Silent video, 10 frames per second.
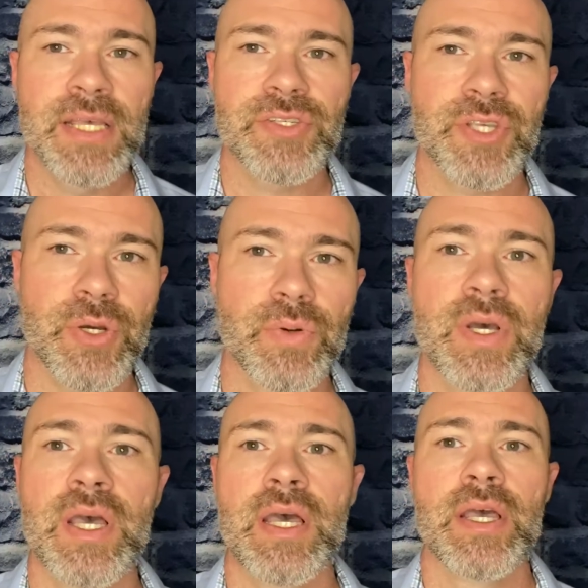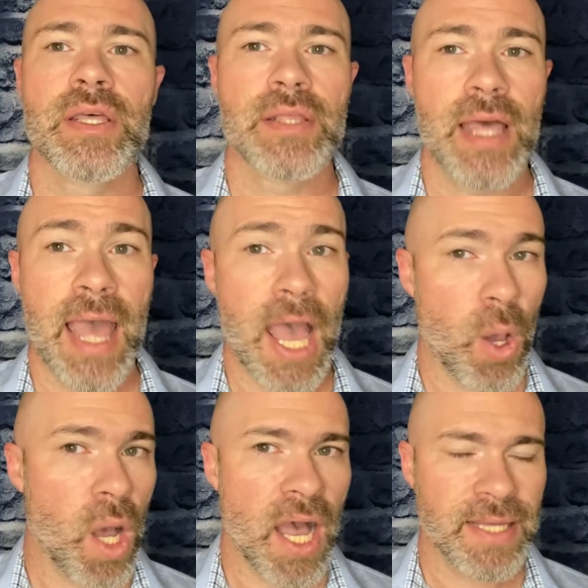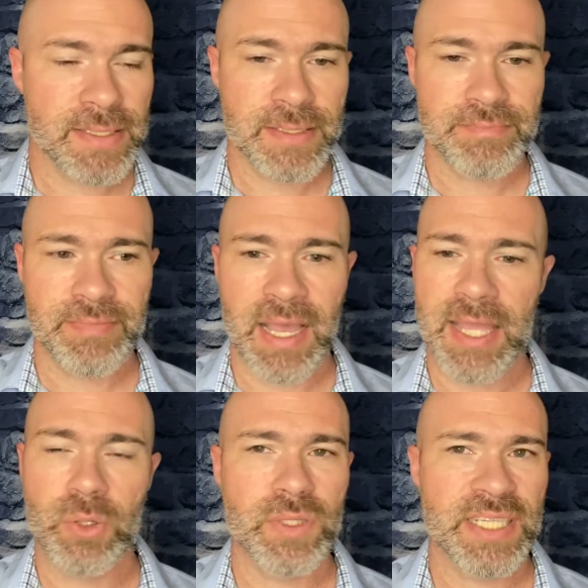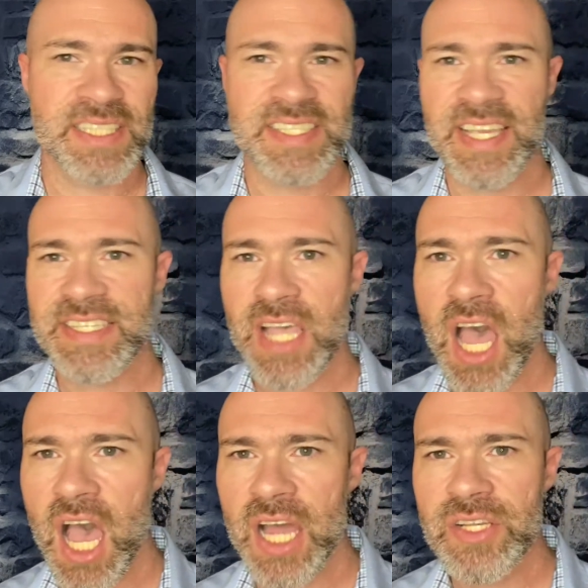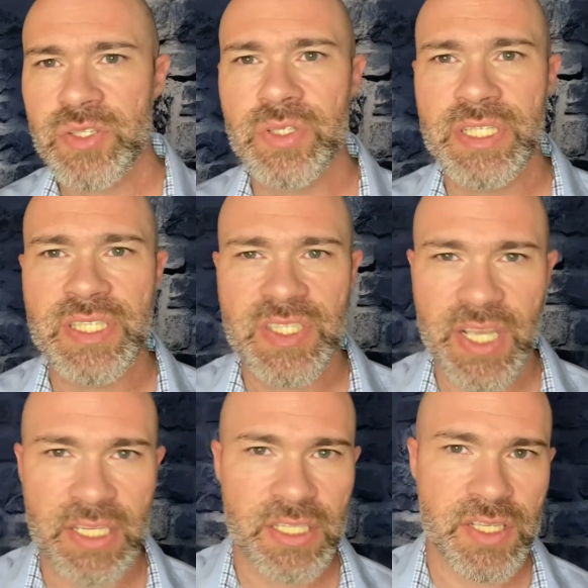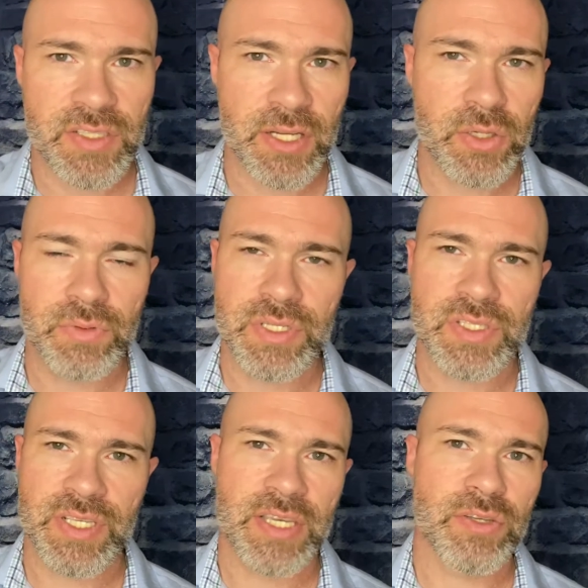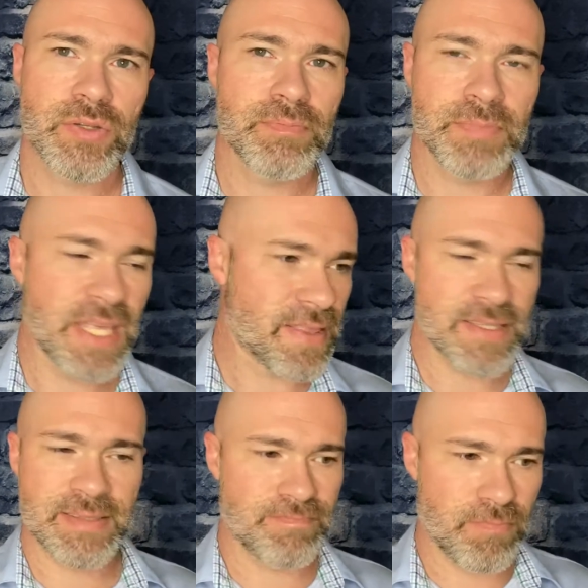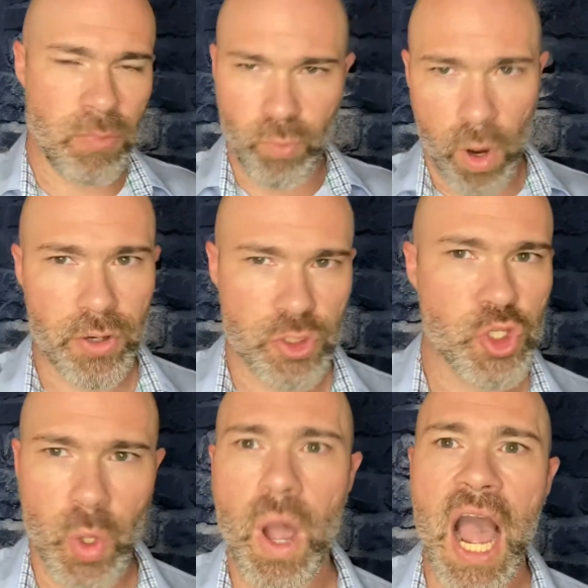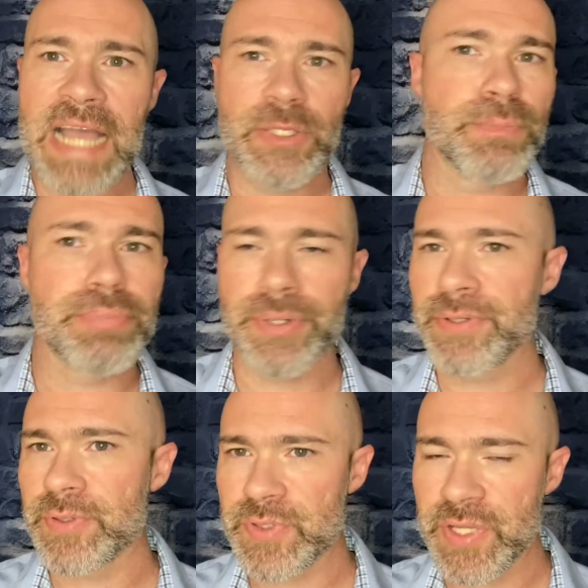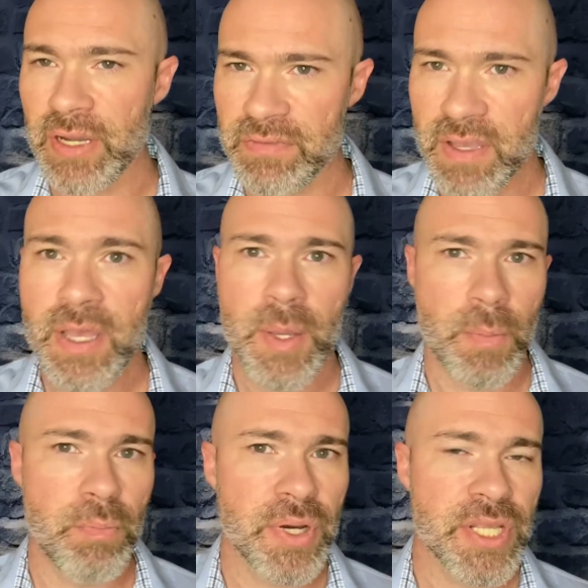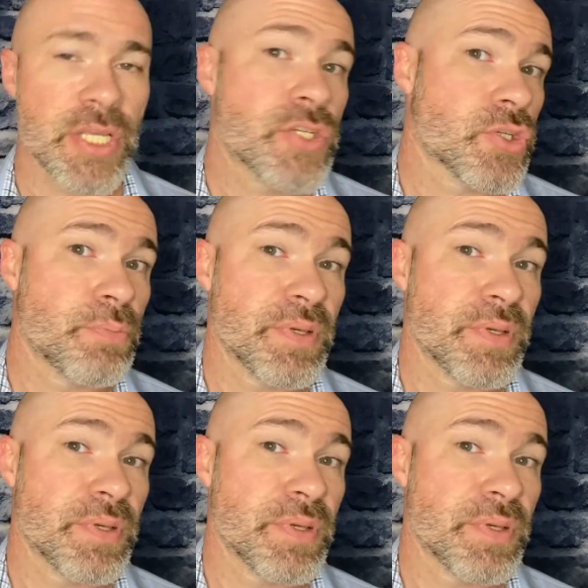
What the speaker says: So how hot? I don't like to say as hot as you can stand it because I don't wanna say you to get the water so hot you burn yourself, but it should be